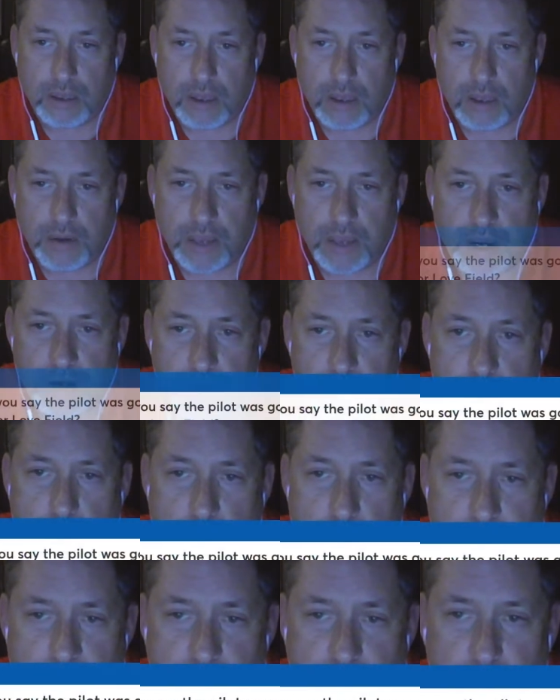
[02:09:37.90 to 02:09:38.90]
Okay, here's a
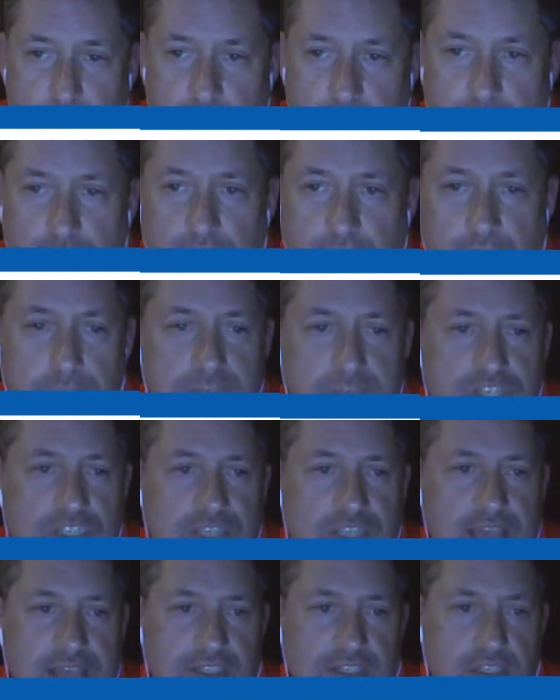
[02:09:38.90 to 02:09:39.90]
question. And then let me just
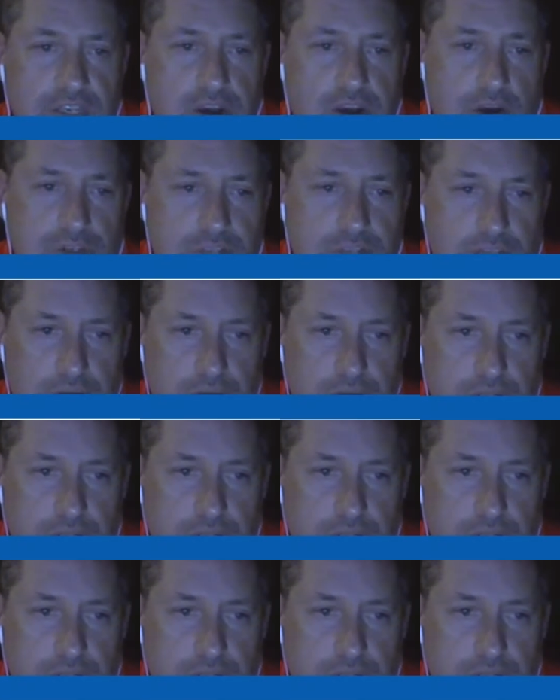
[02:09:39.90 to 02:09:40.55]
ask DR Tuttle,